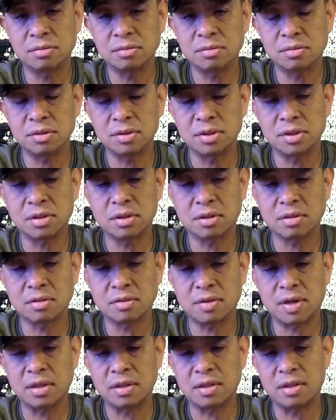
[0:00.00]
that goes
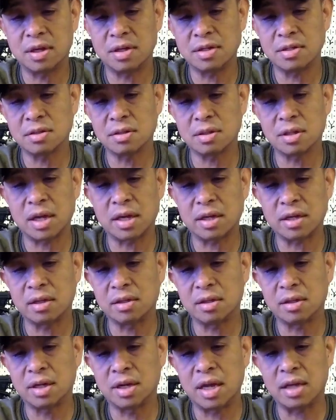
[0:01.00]
right there, so that I could
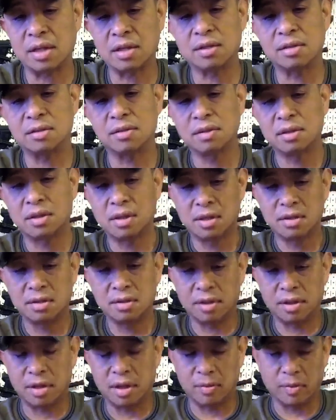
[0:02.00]
connect it
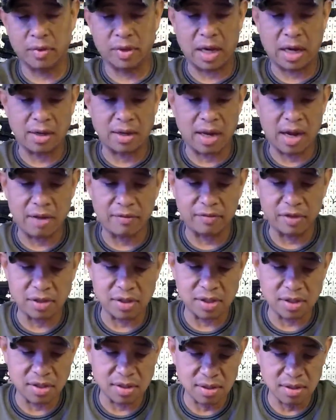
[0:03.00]
to there without having
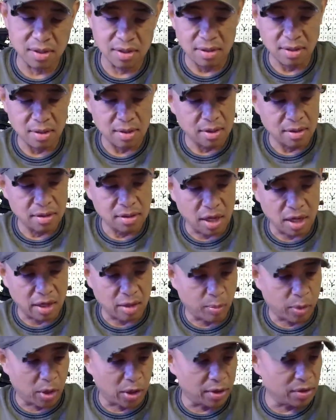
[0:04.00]
to take
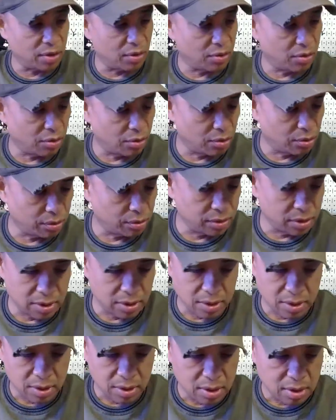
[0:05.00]
apart the whole,
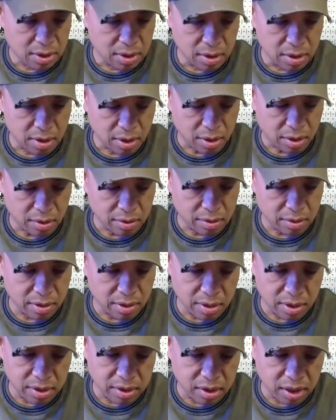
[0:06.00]
you know,
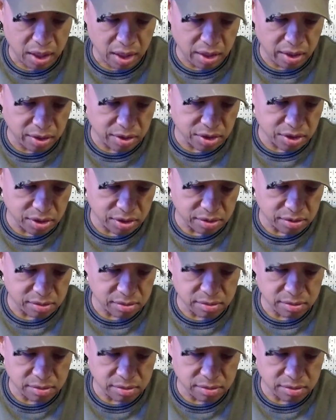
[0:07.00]
cage and